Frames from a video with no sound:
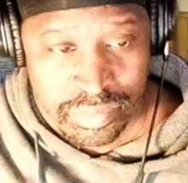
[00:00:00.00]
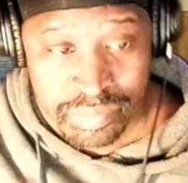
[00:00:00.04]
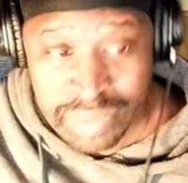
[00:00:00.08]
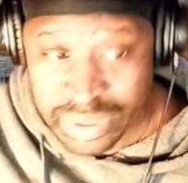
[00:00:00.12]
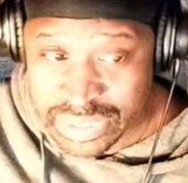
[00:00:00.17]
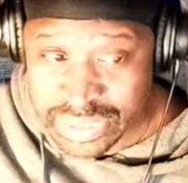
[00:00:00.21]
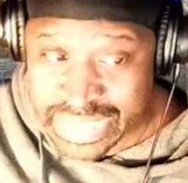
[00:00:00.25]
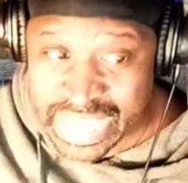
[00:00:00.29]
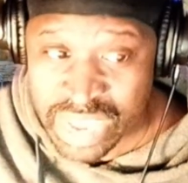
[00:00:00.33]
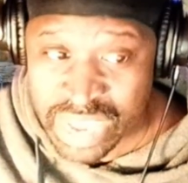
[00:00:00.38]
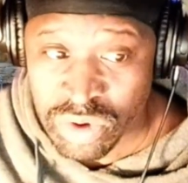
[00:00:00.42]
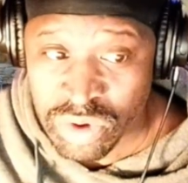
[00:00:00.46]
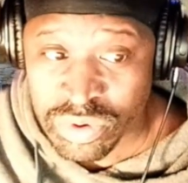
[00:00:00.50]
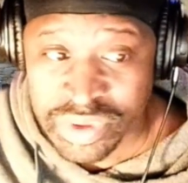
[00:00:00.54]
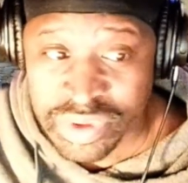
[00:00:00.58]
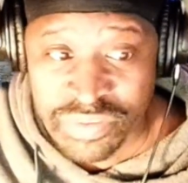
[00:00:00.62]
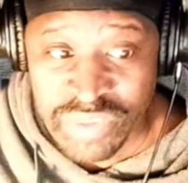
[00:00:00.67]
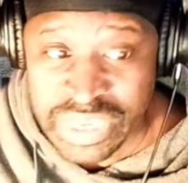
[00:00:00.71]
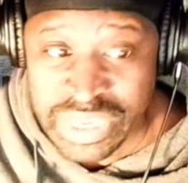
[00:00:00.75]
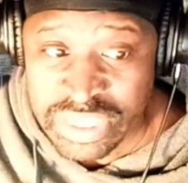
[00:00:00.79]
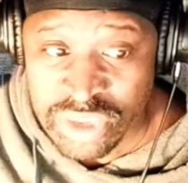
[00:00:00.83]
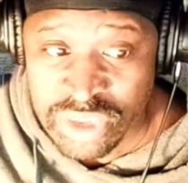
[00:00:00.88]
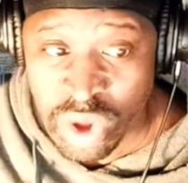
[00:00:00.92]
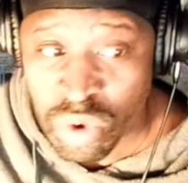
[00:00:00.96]
But guess what?
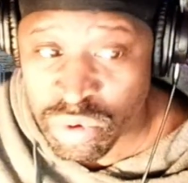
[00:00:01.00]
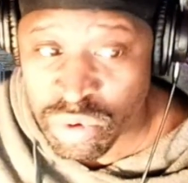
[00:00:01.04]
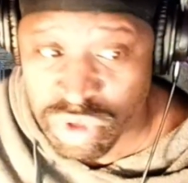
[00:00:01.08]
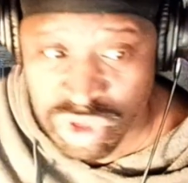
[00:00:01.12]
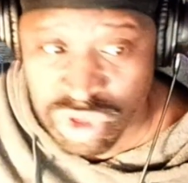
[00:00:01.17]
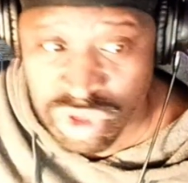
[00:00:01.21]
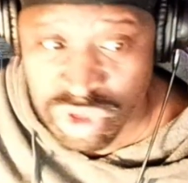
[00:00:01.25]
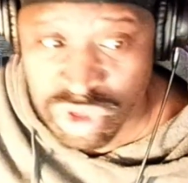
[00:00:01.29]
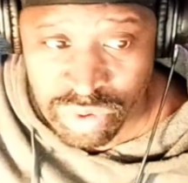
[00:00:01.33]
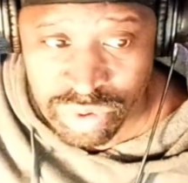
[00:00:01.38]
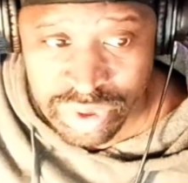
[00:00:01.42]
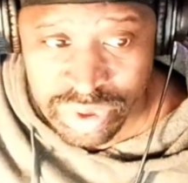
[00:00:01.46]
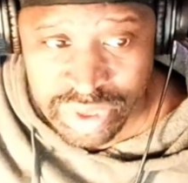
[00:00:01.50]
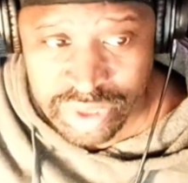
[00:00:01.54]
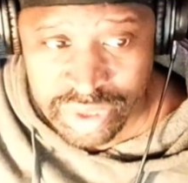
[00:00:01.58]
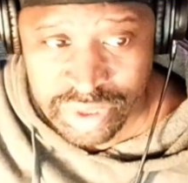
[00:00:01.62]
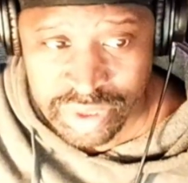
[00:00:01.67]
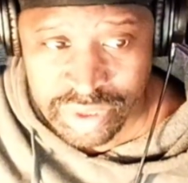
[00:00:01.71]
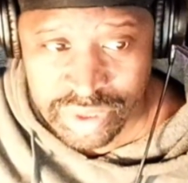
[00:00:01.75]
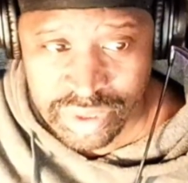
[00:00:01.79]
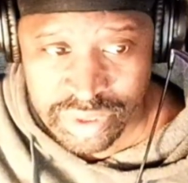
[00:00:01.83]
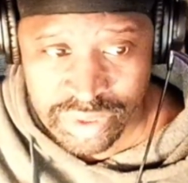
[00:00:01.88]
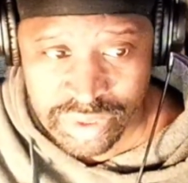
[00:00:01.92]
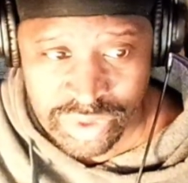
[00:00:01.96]
If he don't choke,
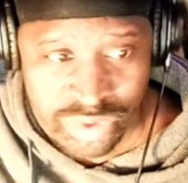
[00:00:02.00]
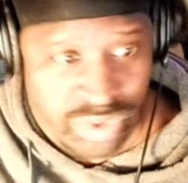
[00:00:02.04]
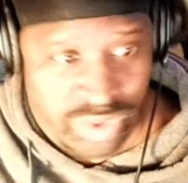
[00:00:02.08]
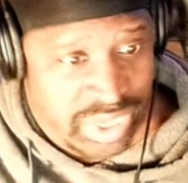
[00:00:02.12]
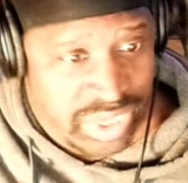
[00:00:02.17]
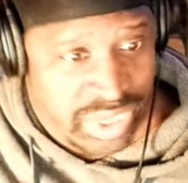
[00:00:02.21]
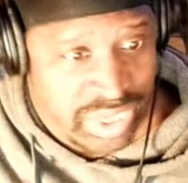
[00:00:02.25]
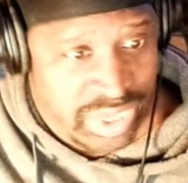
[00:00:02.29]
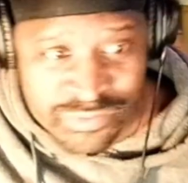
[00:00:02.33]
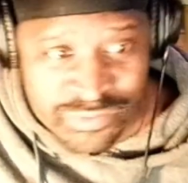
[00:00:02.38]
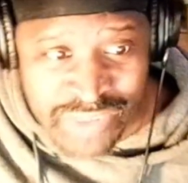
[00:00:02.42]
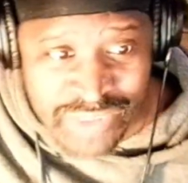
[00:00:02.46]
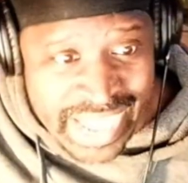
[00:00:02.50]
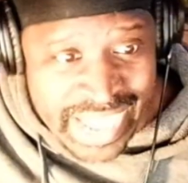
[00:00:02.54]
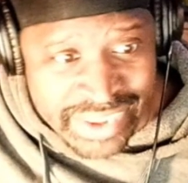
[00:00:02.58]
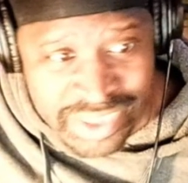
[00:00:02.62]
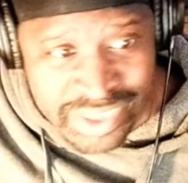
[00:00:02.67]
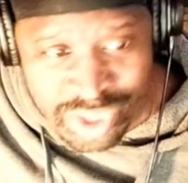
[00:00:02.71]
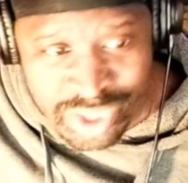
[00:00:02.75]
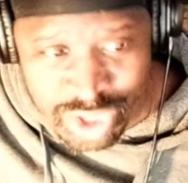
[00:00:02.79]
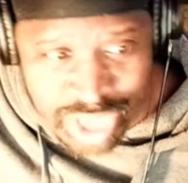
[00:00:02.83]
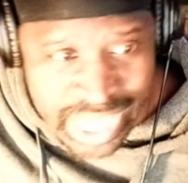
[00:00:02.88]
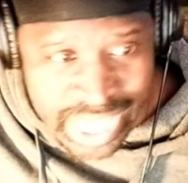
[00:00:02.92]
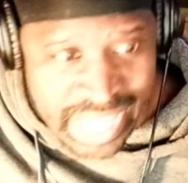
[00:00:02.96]
you get a
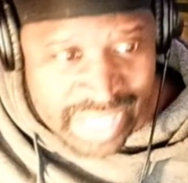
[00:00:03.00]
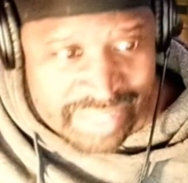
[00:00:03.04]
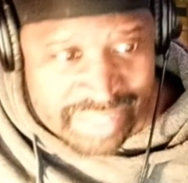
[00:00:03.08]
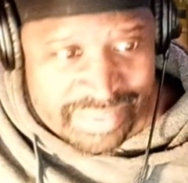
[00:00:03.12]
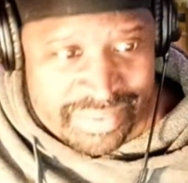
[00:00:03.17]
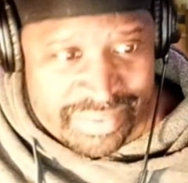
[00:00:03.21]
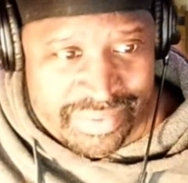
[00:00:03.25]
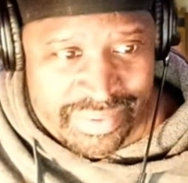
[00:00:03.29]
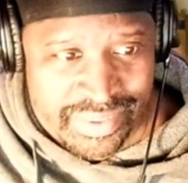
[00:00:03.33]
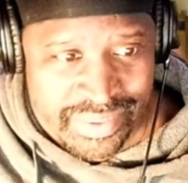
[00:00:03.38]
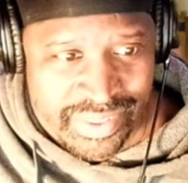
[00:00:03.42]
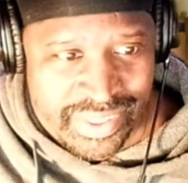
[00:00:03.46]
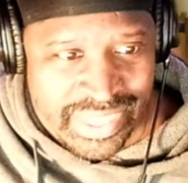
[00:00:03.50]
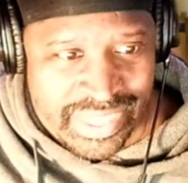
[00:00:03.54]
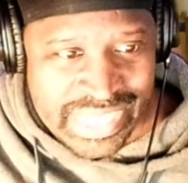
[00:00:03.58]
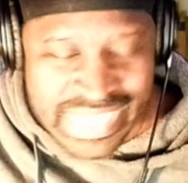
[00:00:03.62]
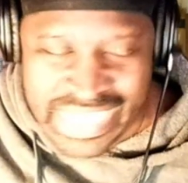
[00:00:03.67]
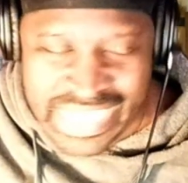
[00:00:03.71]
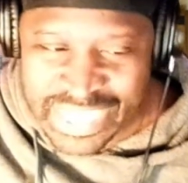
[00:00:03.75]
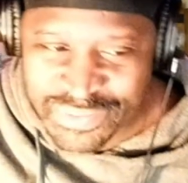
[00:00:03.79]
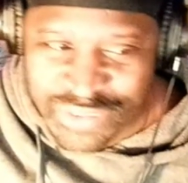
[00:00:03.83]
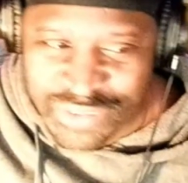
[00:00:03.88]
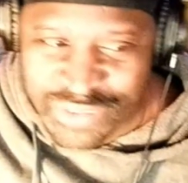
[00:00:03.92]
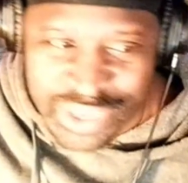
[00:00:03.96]
fire Chess.
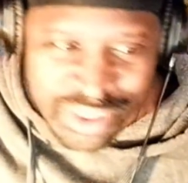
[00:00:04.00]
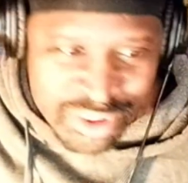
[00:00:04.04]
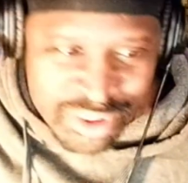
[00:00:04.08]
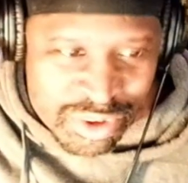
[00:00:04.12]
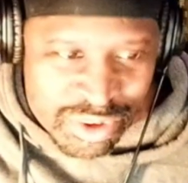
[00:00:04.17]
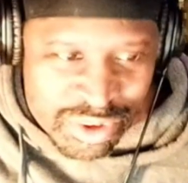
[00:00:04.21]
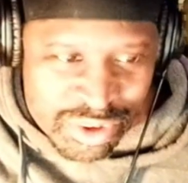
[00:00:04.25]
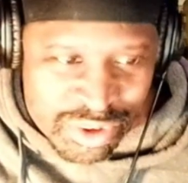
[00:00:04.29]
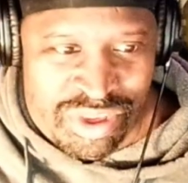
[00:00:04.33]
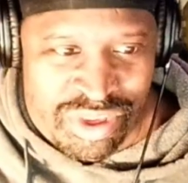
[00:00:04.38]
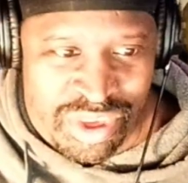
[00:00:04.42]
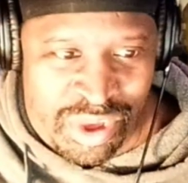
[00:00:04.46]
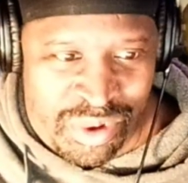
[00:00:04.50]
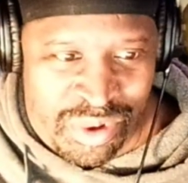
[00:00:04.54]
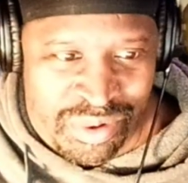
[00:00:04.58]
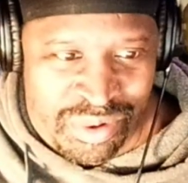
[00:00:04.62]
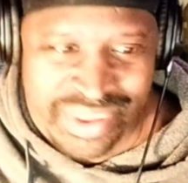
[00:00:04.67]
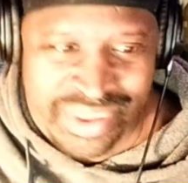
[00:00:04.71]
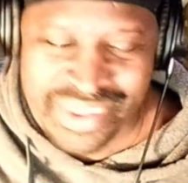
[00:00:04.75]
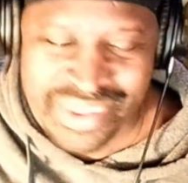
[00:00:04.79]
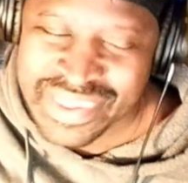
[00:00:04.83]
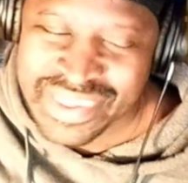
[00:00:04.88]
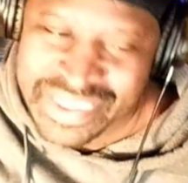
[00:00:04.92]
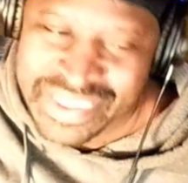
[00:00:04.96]
If he do
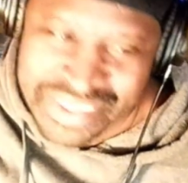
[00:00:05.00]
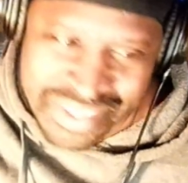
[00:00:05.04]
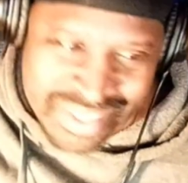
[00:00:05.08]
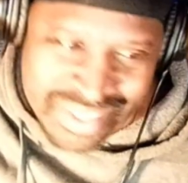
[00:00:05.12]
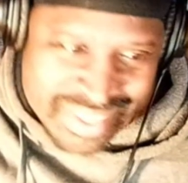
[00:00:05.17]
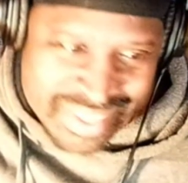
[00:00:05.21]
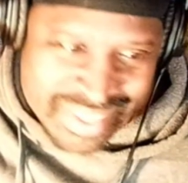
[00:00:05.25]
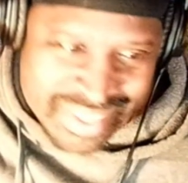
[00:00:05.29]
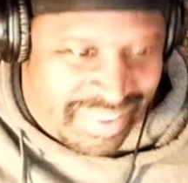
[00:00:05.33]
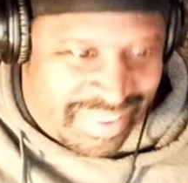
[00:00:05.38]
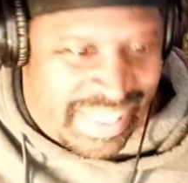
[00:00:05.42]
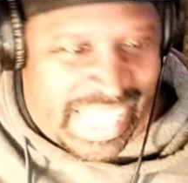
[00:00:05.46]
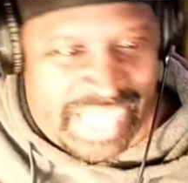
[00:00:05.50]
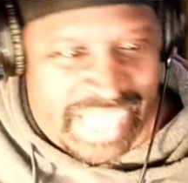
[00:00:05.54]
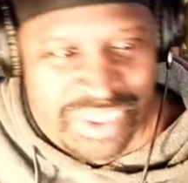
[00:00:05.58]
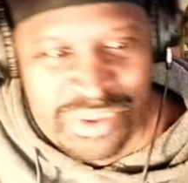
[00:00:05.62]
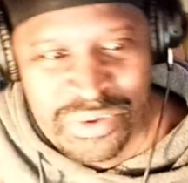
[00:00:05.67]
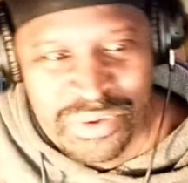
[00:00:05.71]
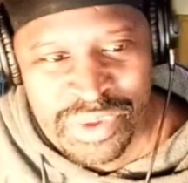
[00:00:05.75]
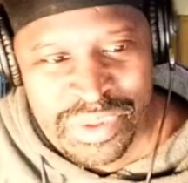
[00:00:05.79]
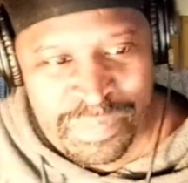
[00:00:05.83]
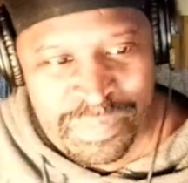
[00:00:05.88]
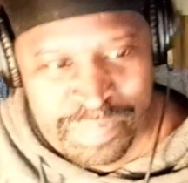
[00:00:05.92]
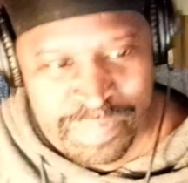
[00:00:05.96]
choke, just like
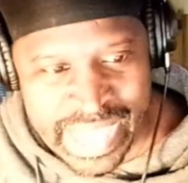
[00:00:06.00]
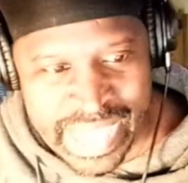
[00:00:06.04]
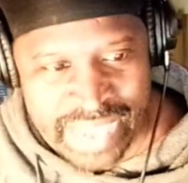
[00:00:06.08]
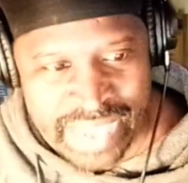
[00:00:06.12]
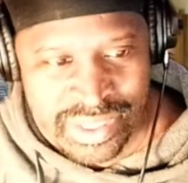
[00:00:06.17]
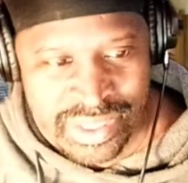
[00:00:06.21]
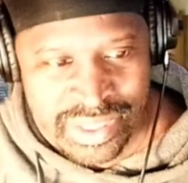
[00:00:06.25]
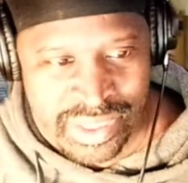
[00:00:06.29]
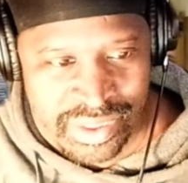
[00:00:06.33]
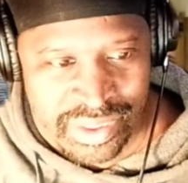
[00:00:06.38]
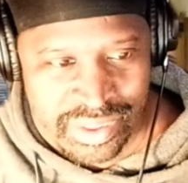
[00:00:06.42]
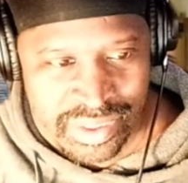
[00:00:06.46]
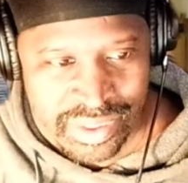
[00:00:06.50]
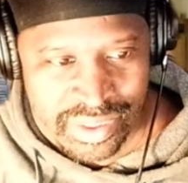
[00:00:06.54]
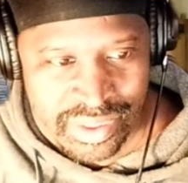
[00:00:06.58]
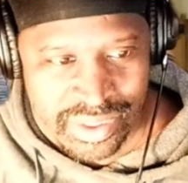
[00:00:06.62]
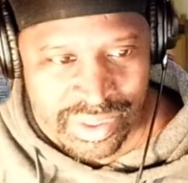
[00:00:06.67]
you expected.